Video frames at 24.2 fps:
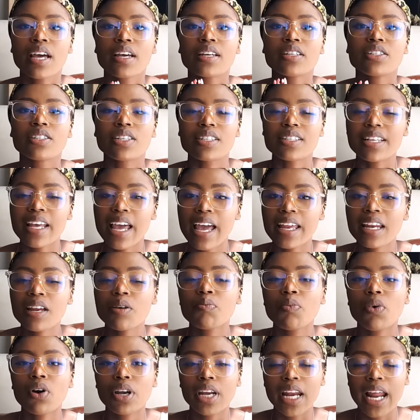Just adding
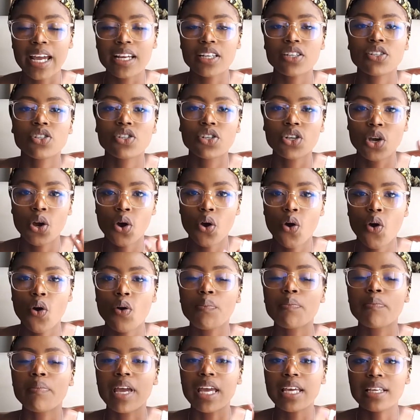more light to your
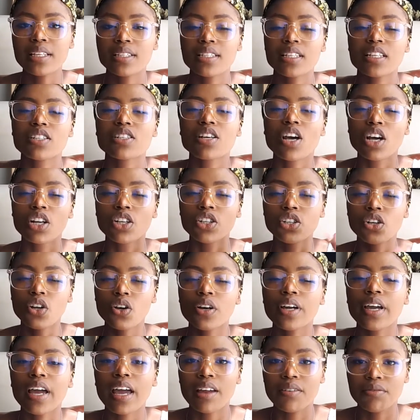home makes it
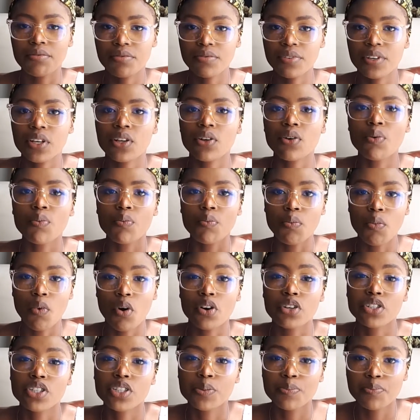look and feel
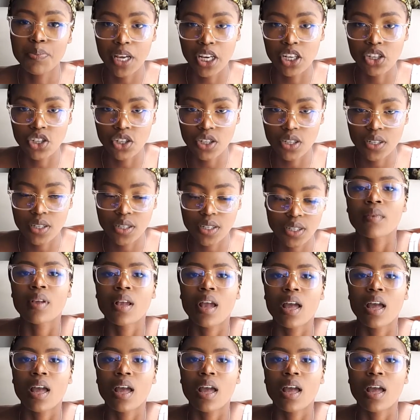more spacious.